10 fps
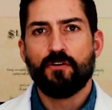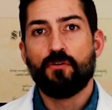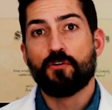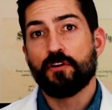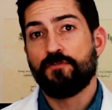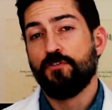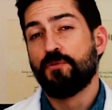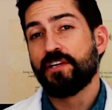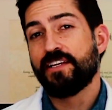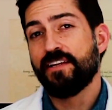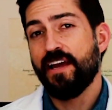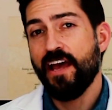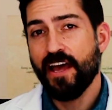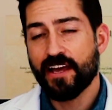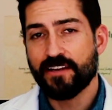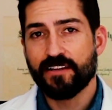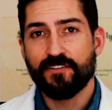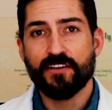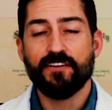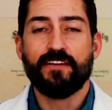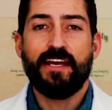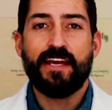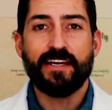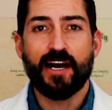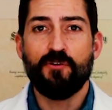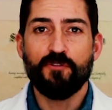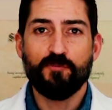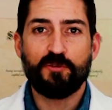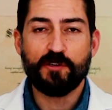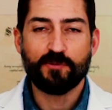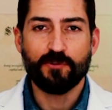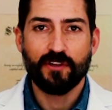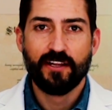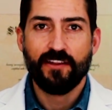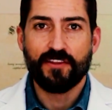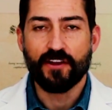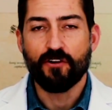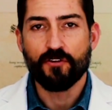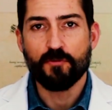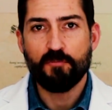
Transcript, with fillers: or if you want to get ahead, then hang out with the people that are the